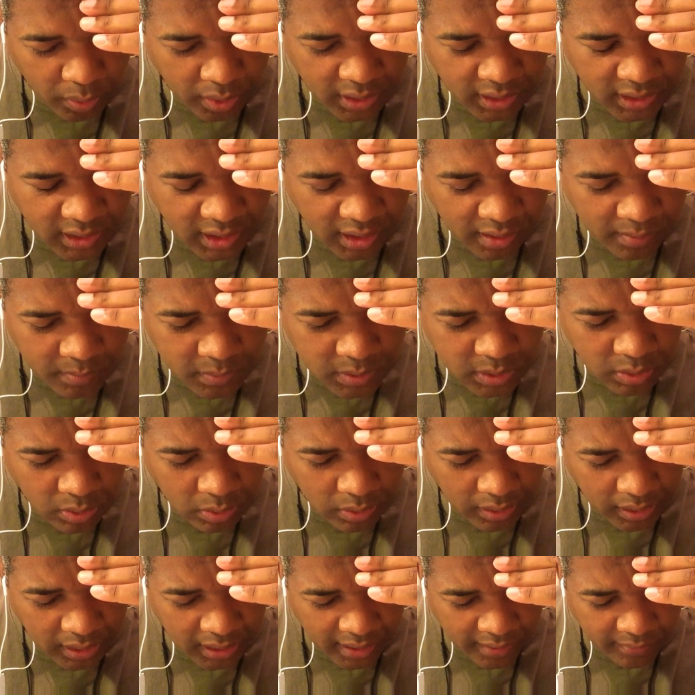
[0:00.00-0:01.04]
when it comes to
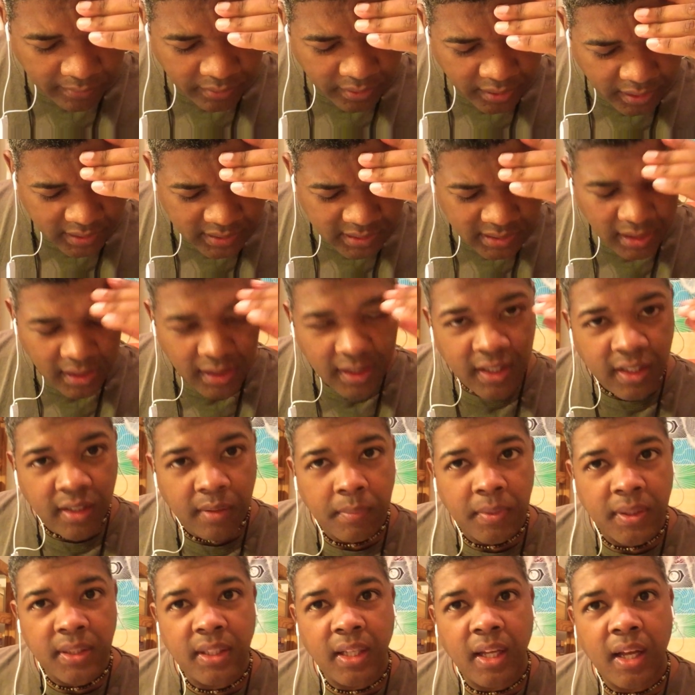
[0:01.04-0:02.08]
love, things are a little
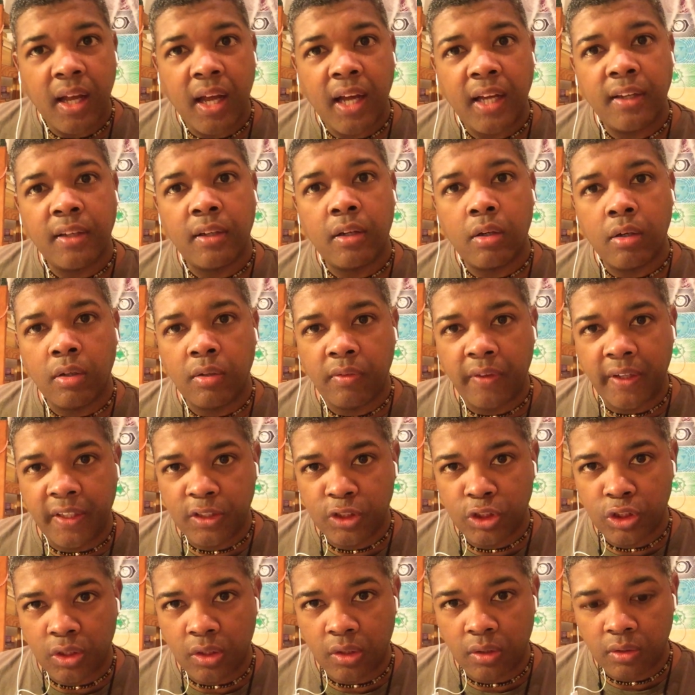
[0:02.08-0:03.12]
bit
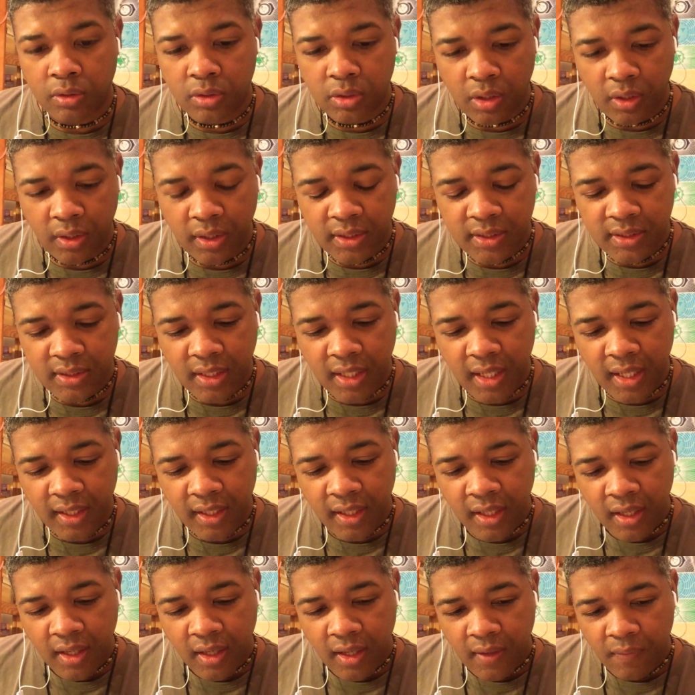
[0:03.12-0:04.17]
unconventional. So it's like,
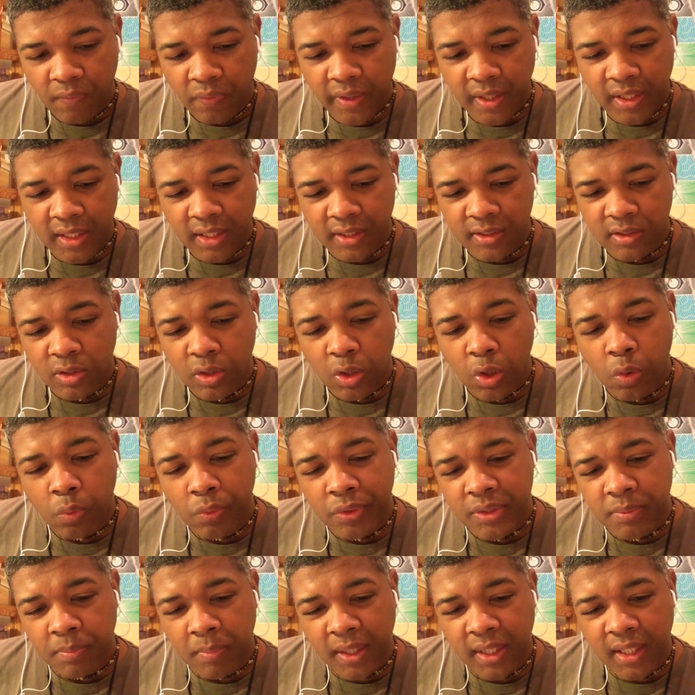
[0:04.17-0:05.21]
it doesn't
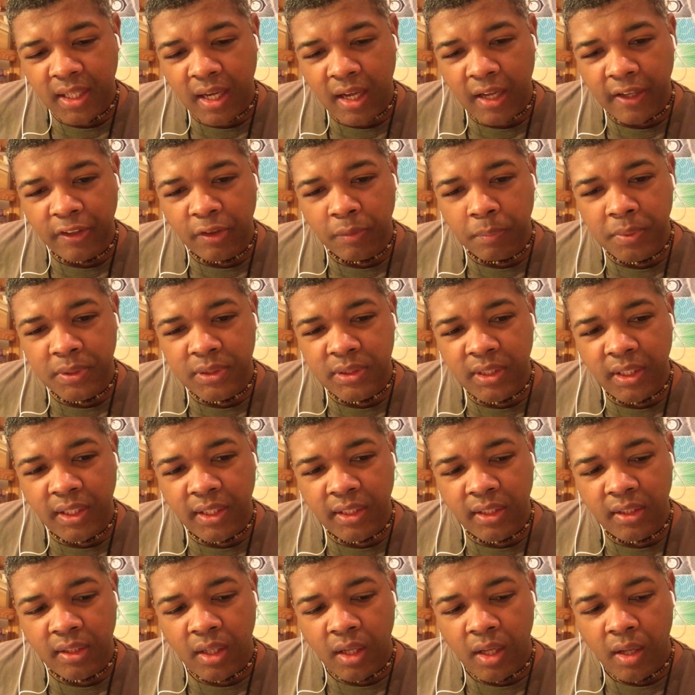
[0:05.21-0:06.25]
always make one hundred
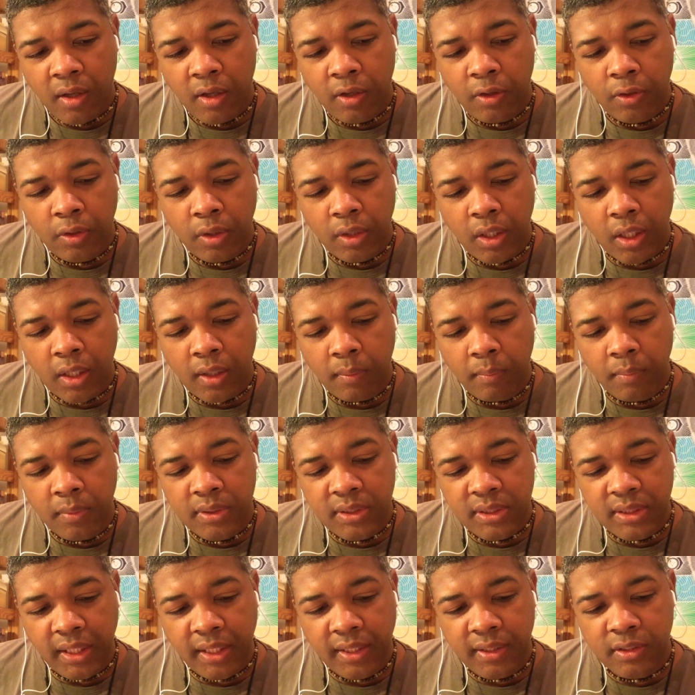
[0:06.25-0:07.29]
percent um,
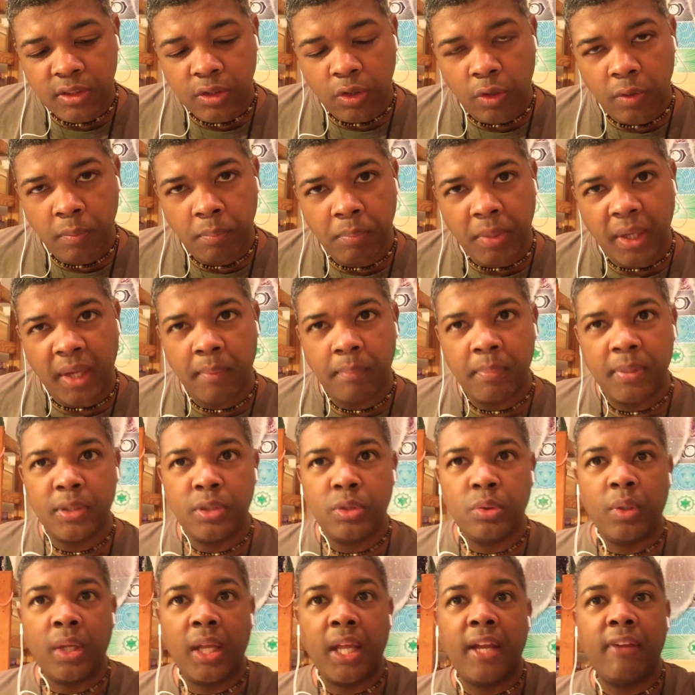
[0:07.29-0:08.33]
sense on paper
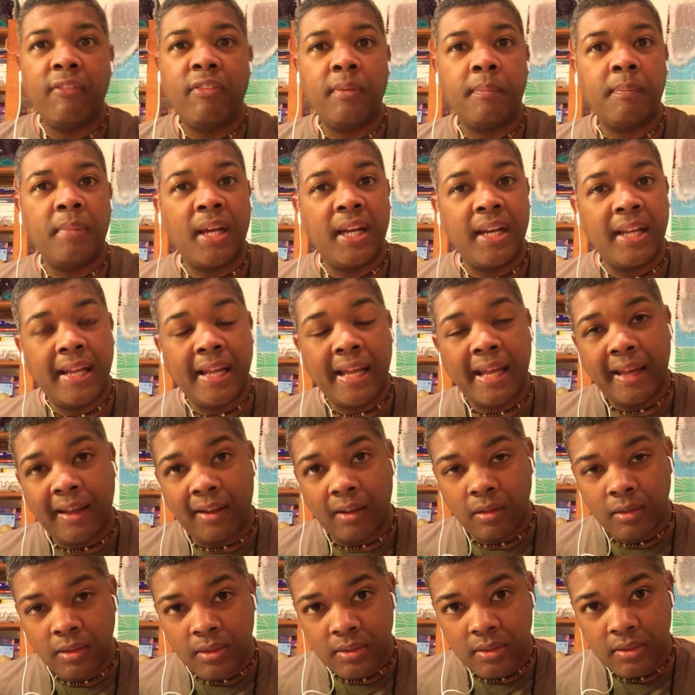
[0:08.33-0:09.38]
to everybody
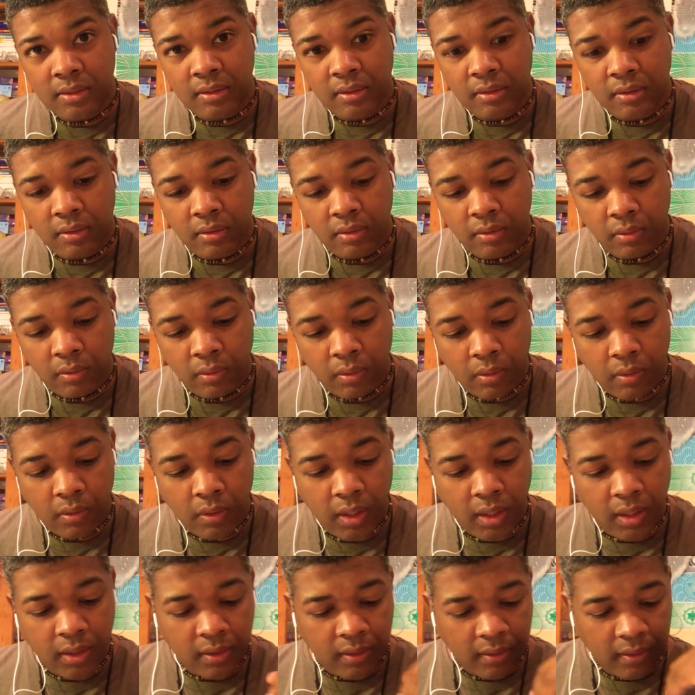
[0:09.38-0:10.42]
else, all
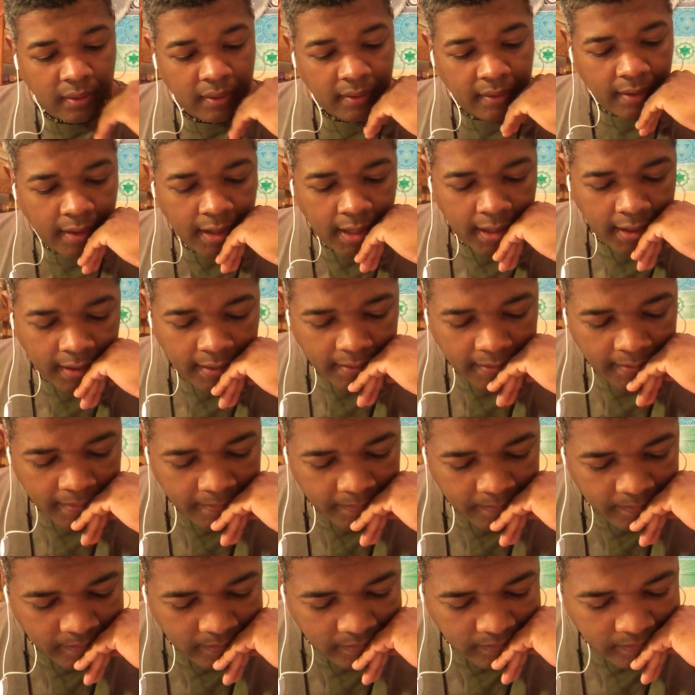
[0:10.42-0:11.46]
right? Um,